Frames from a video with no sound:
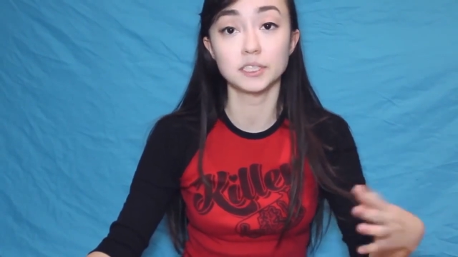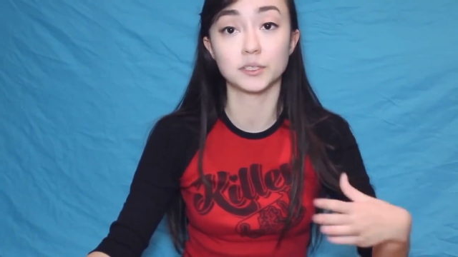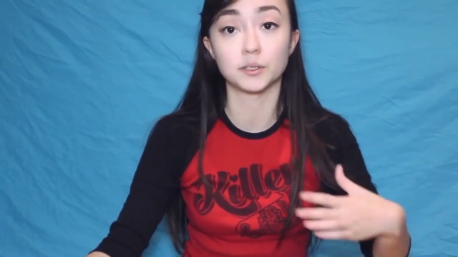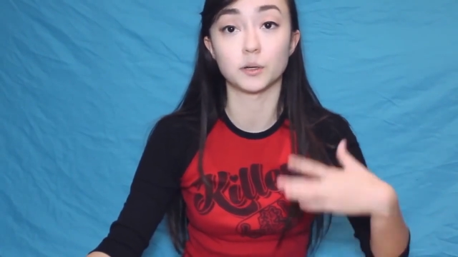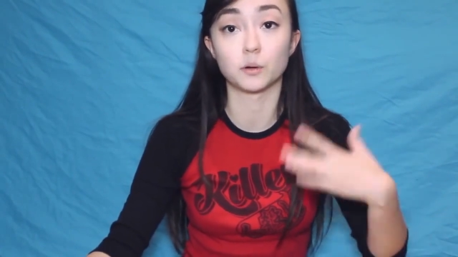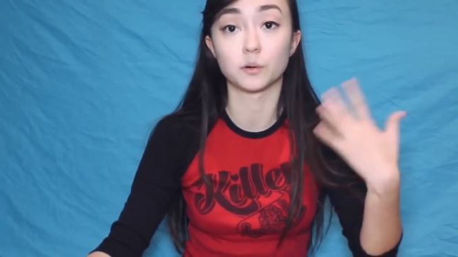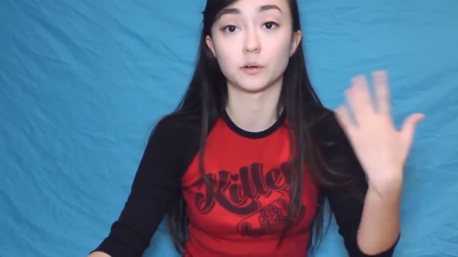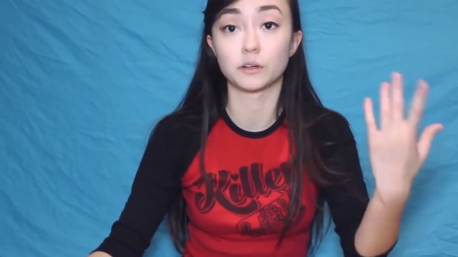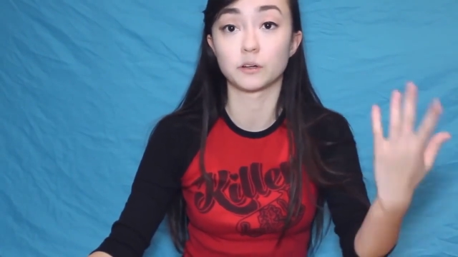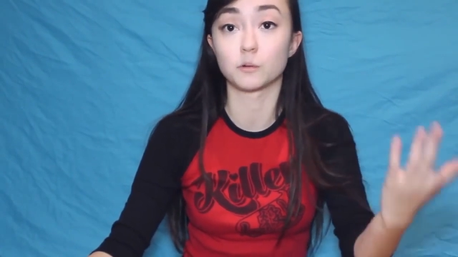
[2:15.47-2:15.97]
So
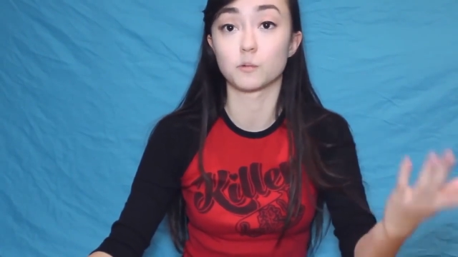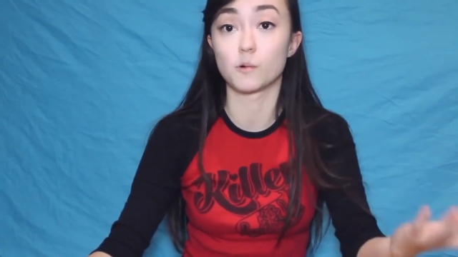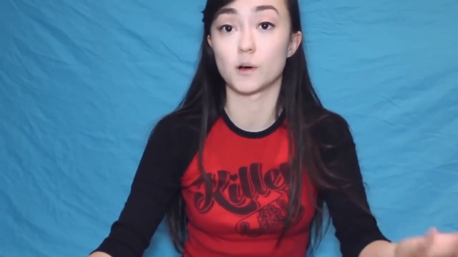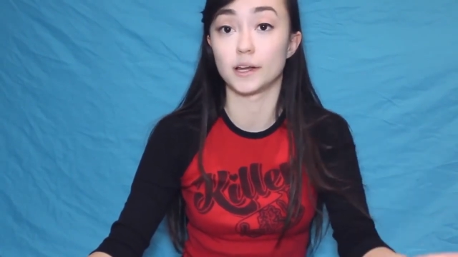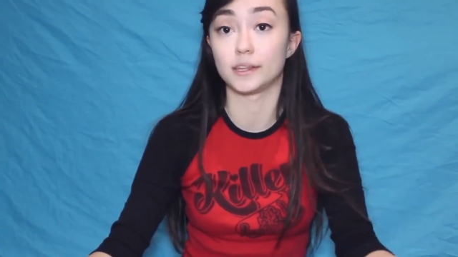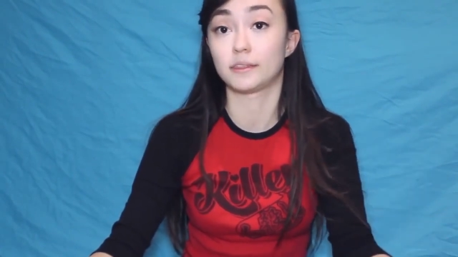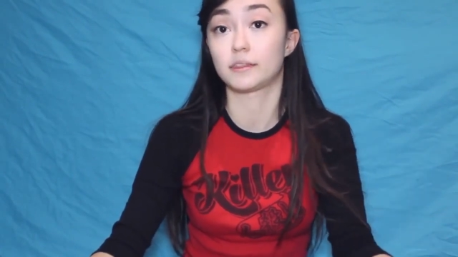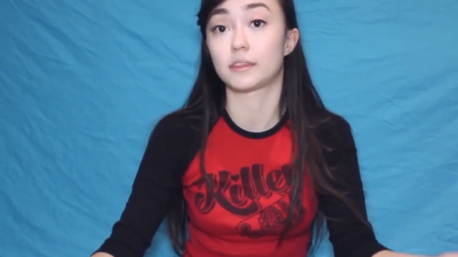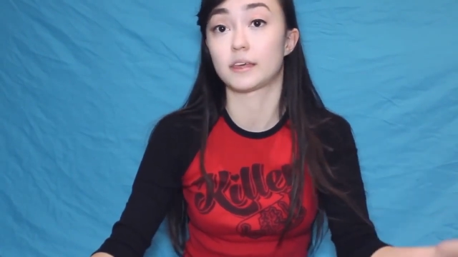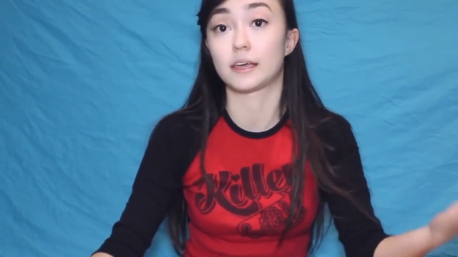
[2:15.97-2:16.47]
you order
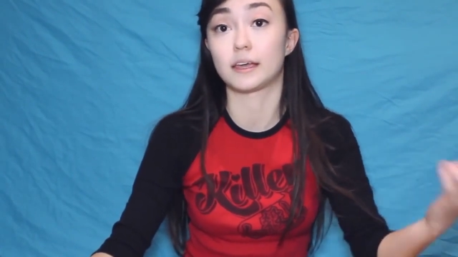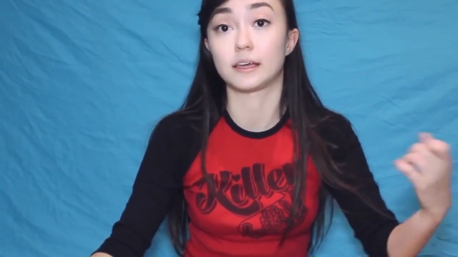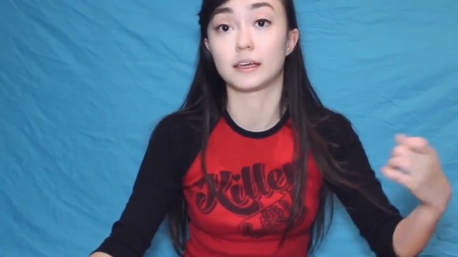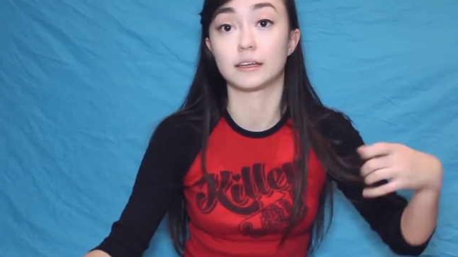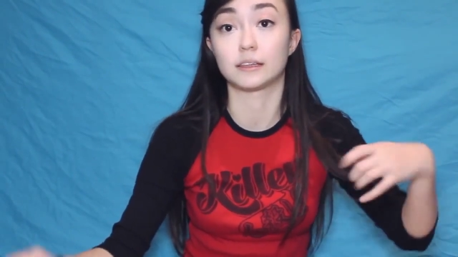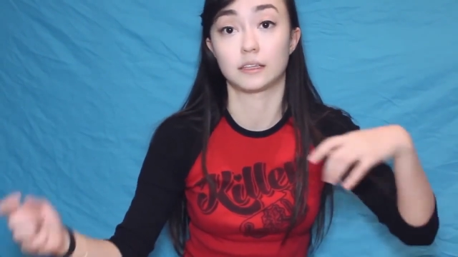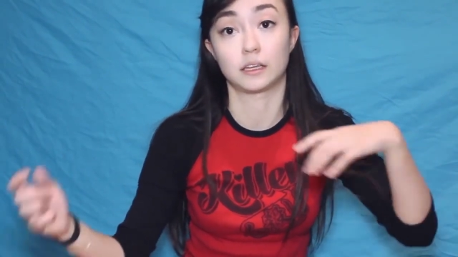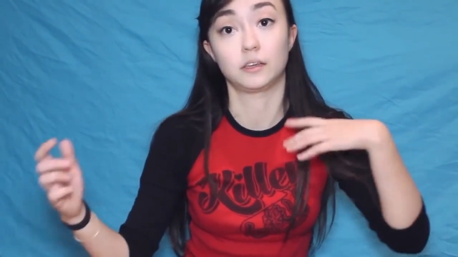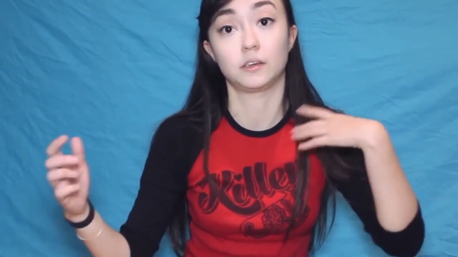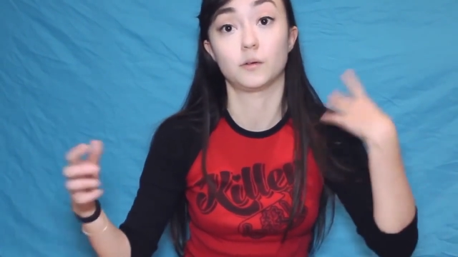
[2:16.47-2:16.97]
one
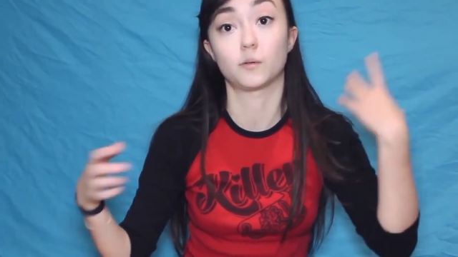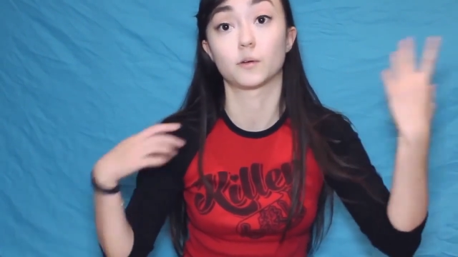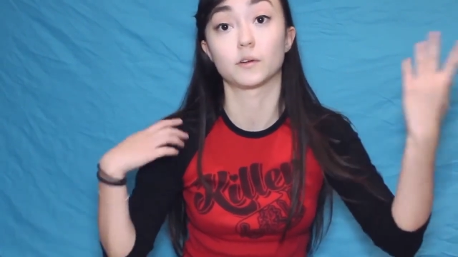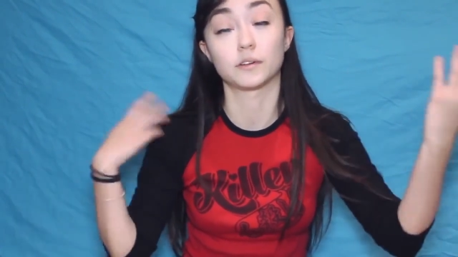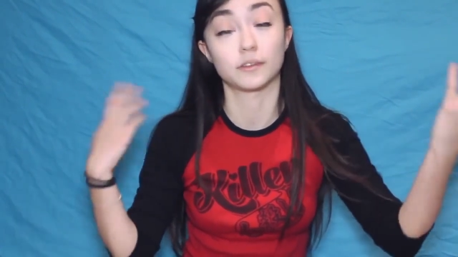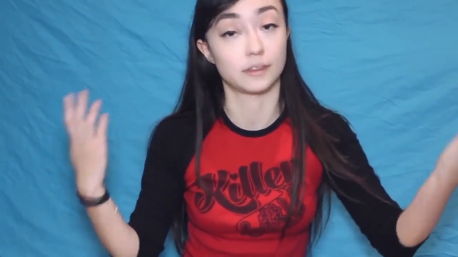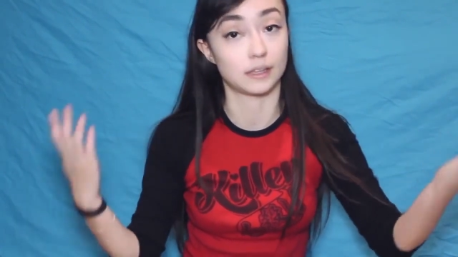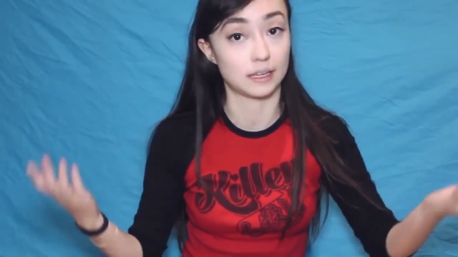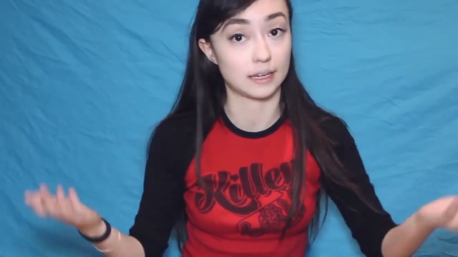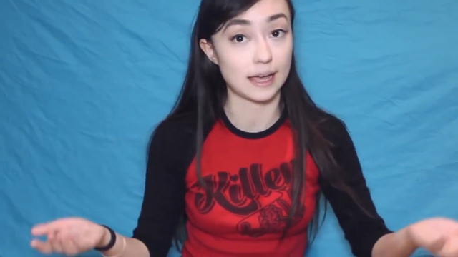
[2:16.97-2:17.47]
thing and then you
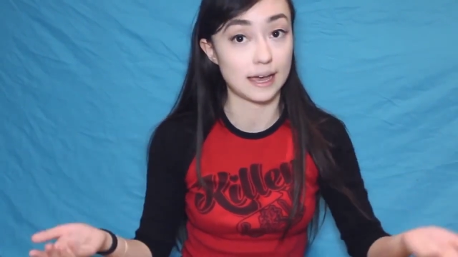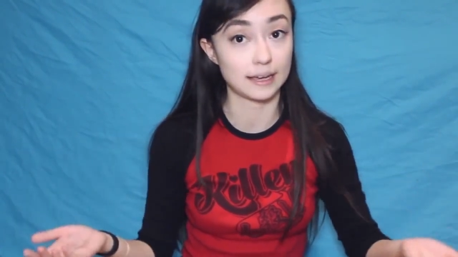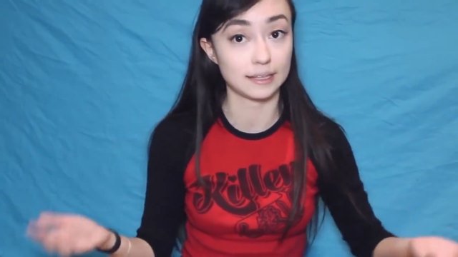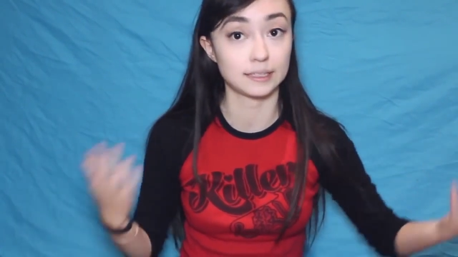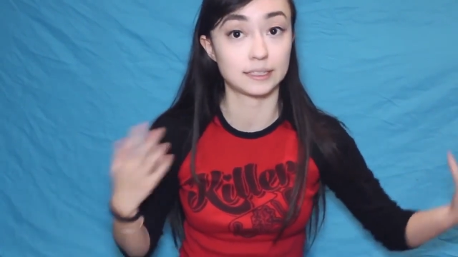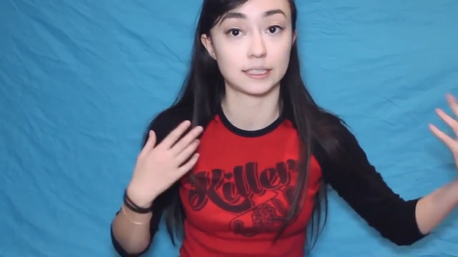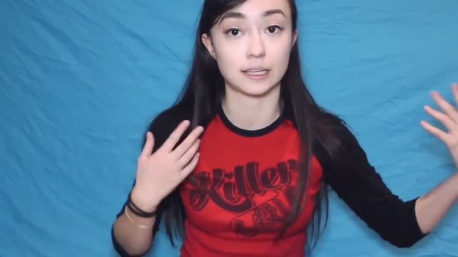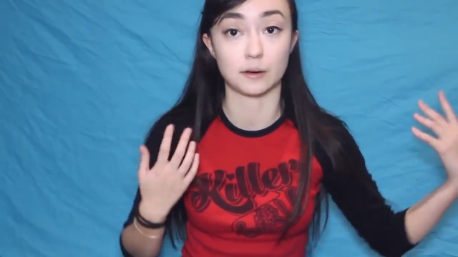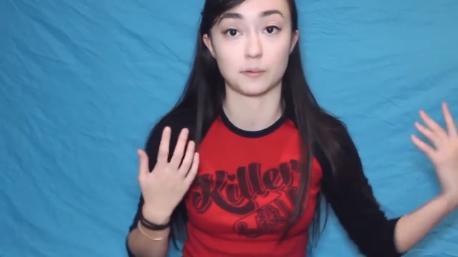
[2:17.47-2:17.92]
order the next.